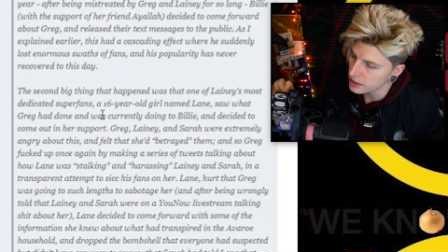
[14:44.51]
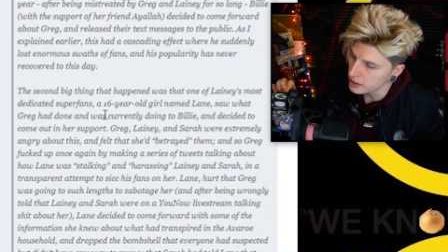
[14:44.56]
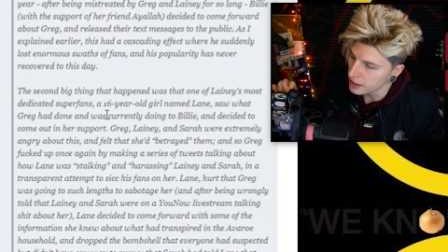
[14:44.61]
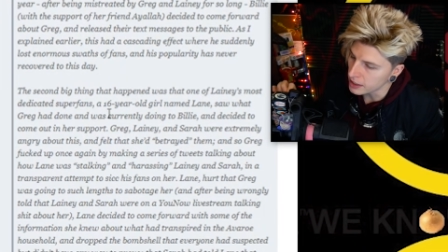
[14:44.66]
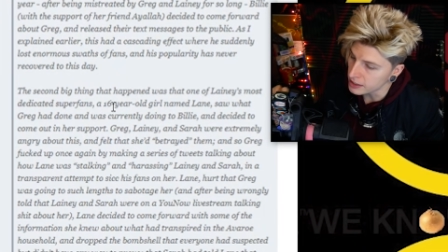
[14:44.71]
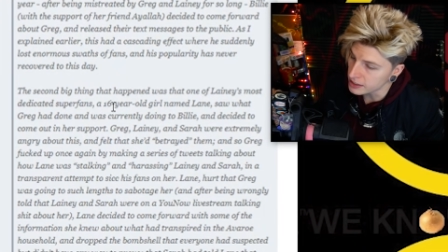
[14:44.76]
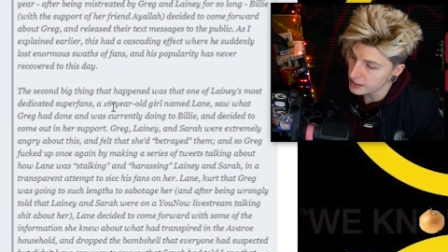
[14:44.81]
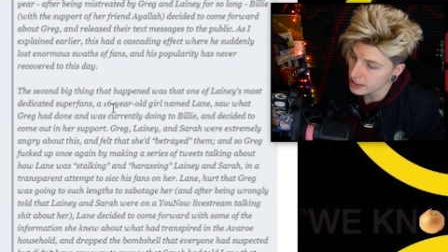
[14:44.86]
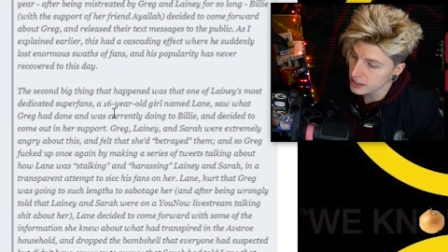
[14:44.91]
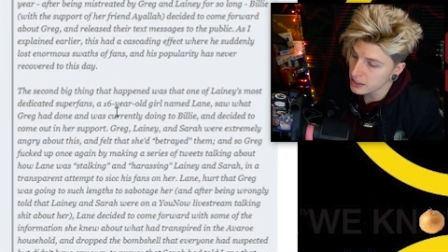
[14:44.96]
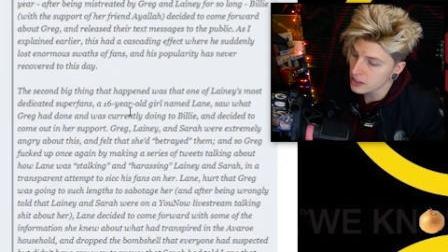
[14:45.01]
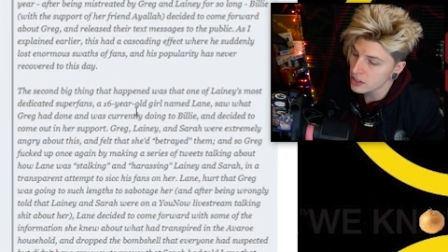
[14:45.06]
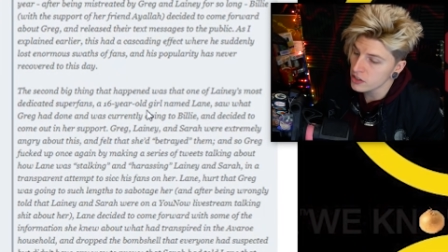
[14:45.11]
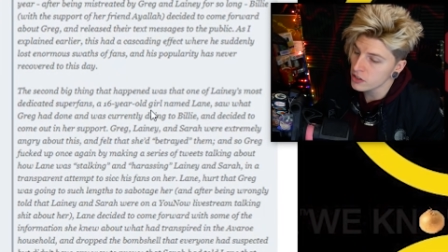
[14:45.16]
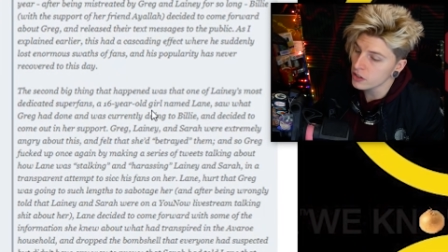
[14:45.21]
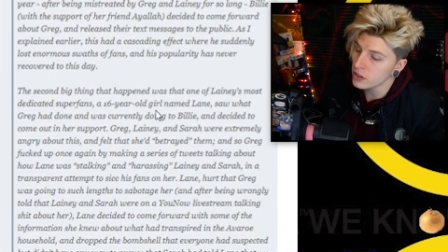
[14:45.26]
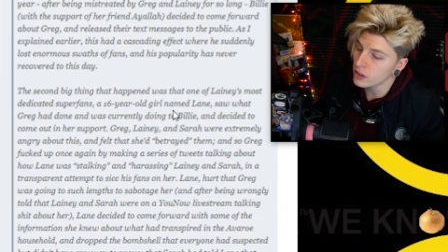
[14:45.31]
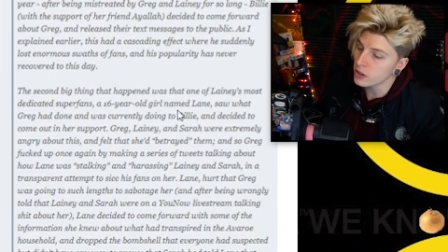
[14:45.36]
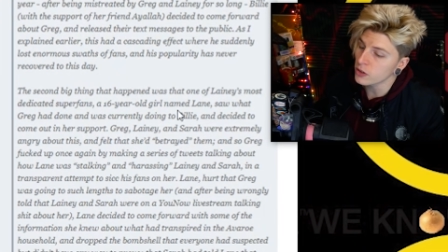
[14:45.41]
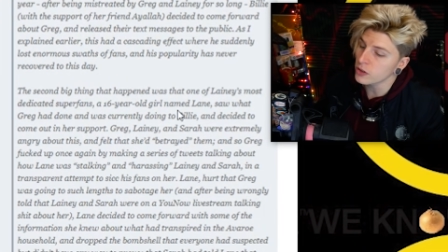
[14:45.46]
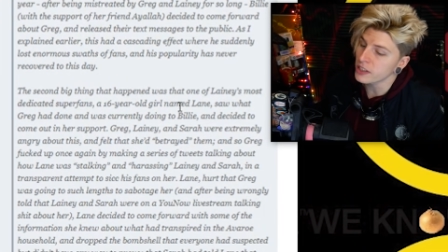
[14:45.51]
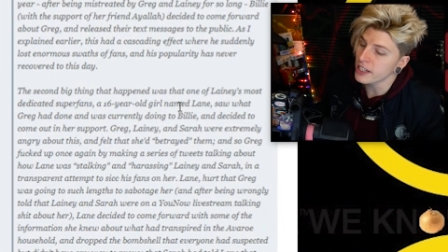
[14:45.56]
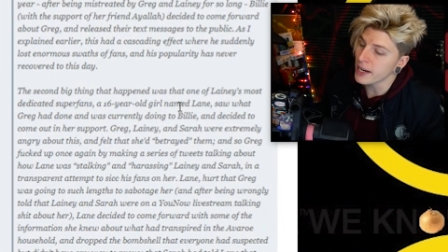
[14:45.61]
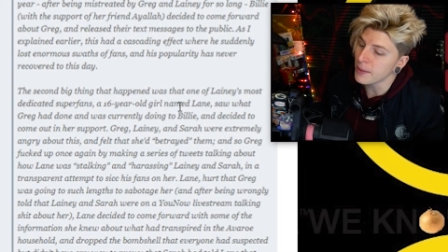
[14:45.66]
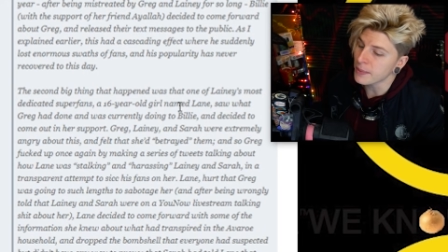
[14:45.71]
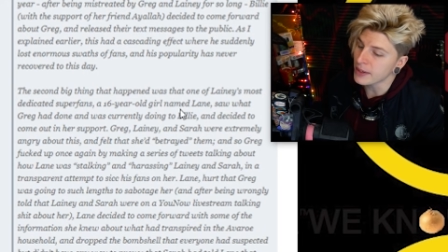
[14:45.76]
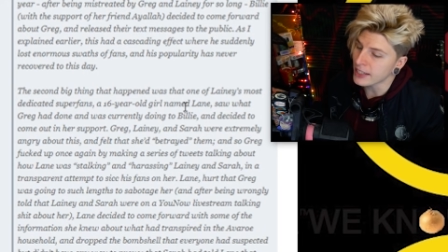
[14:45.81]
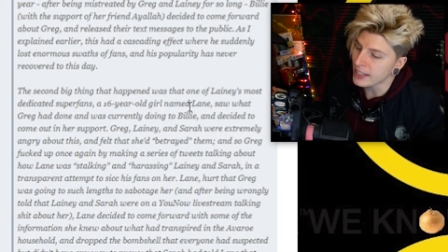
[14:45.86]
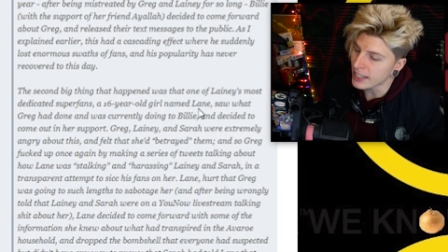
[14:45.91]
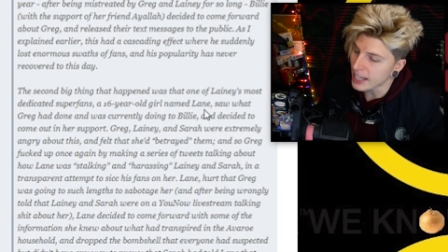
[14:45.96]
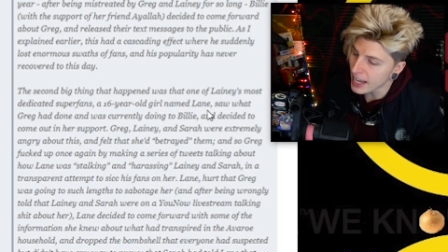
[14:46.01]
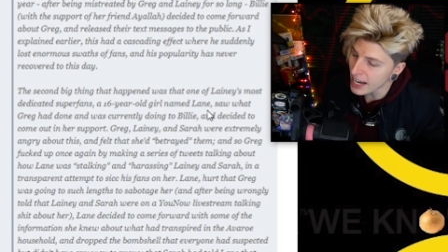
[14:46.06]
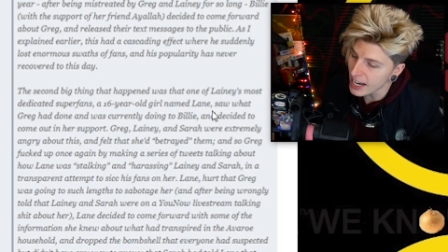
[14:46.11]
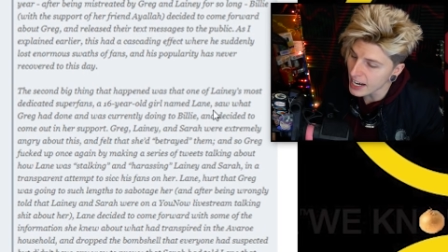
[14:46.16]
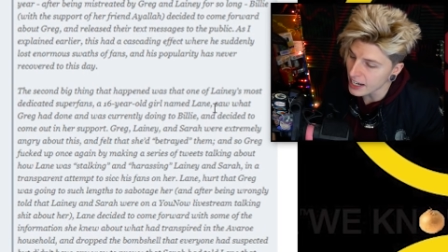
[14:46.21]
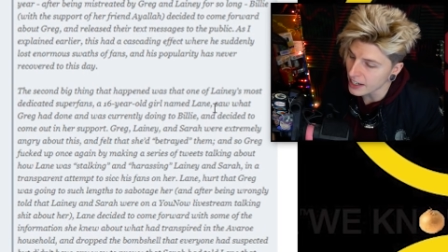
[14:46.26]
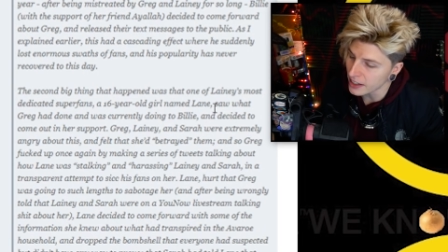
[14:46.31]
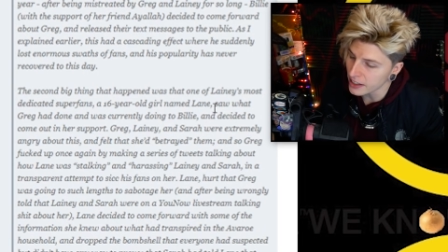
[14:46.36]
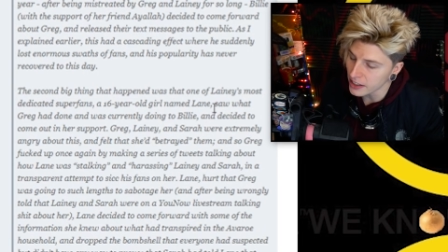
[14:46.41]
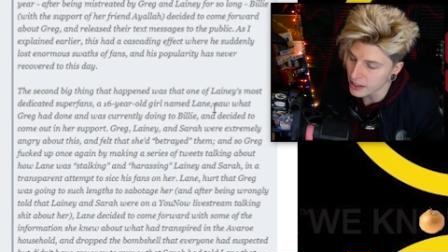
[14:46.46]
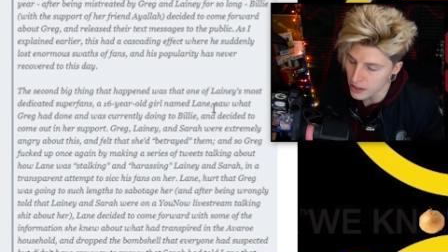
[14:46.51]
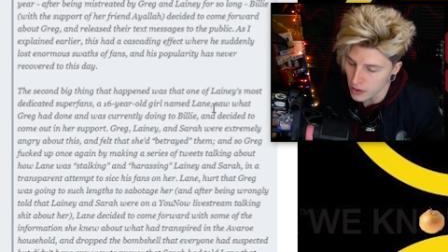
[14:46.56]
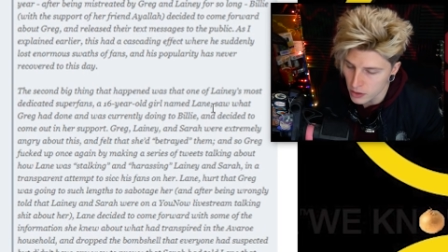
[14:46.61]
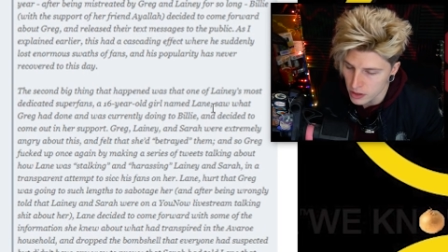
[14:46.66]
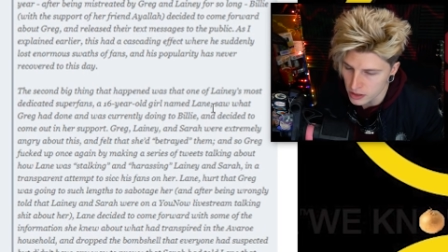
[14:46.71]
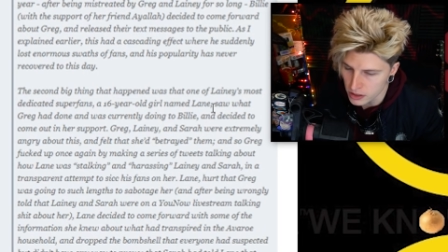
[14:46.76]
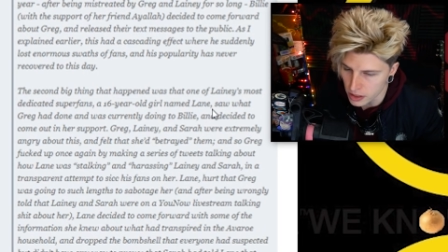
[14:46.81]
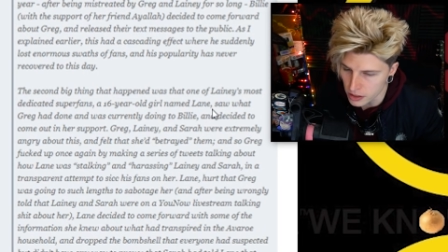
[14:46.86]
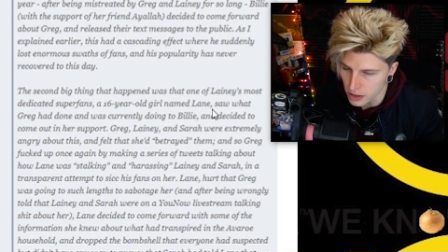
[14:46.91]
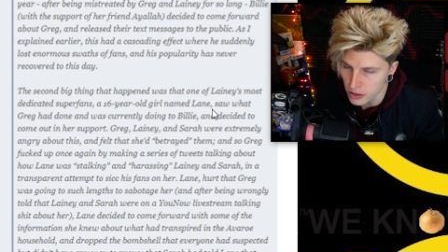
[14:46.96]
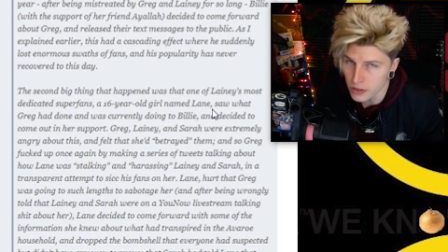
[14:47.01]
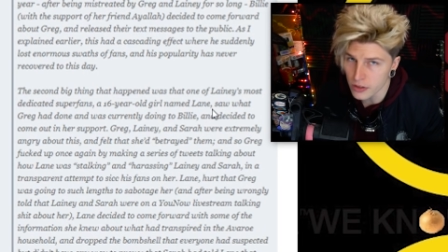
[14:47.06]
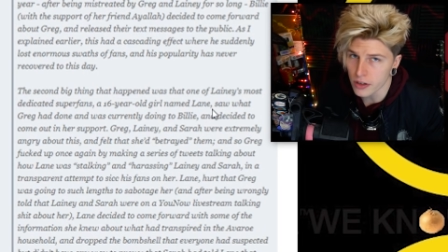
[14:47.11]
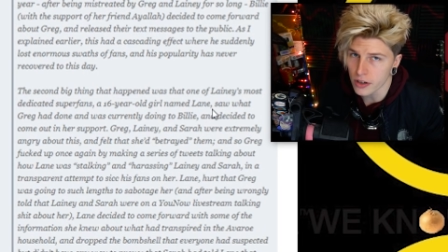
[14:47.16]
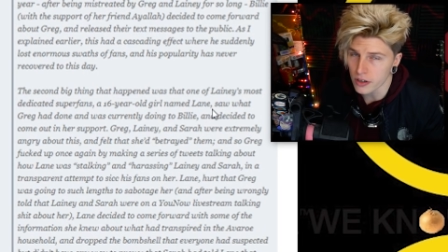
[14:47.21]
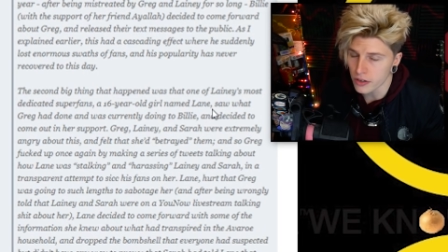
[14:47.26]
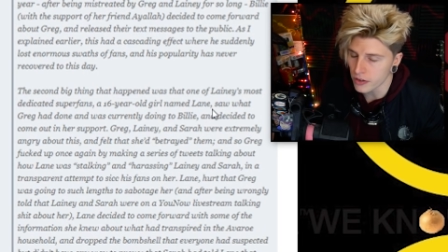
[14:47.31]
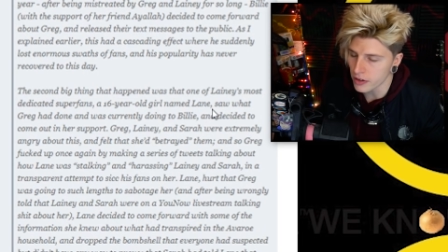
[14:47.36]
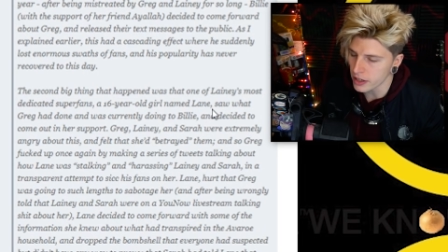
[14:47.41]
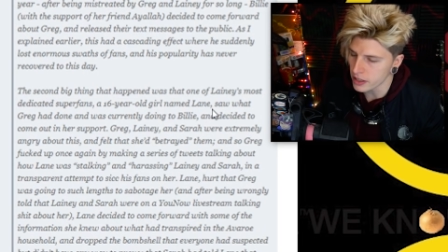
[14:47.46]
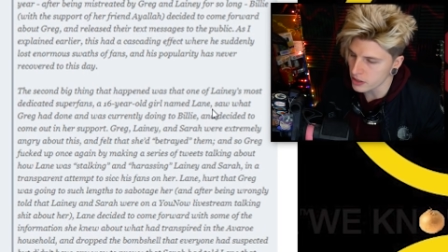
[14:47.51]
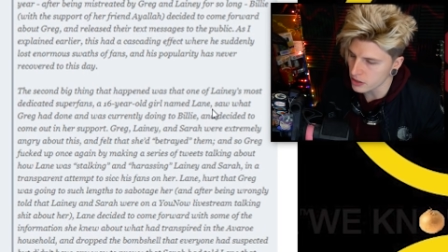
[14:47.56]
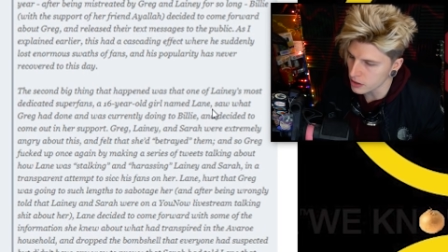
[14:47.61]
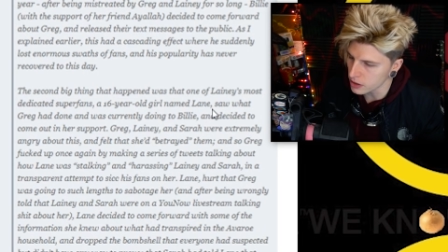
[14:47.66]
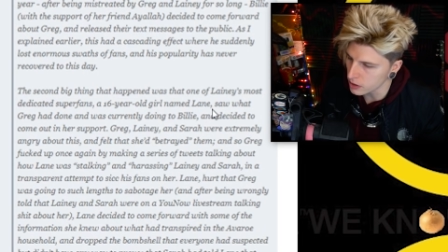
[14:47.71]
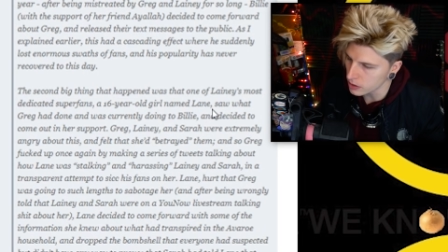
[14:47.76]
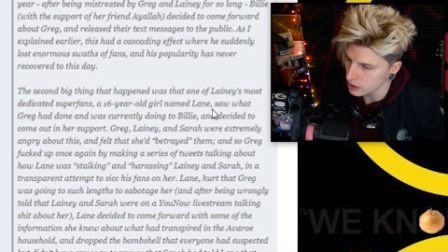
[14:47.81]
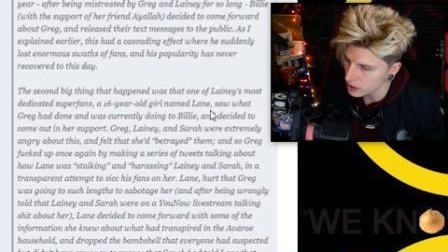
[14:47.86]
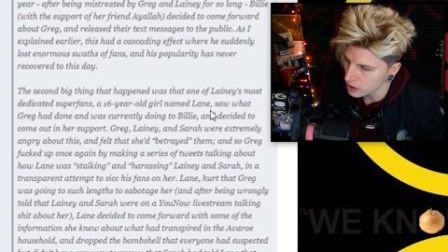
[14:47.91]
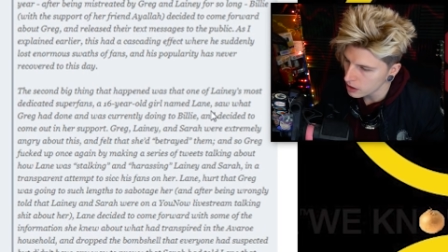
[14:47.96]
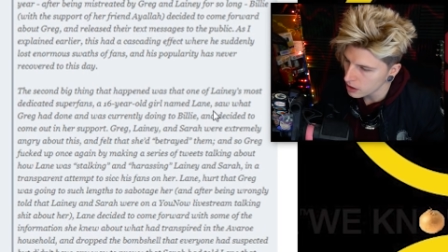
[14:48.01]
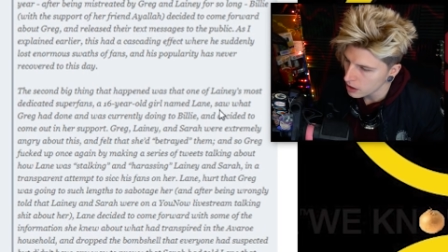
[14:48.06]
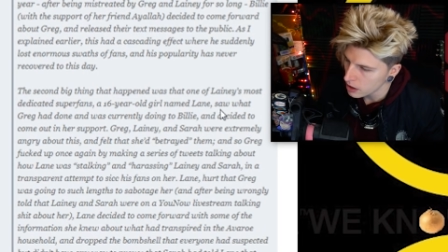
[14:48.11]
a 16 year old girl named Lane noticed another underage girl,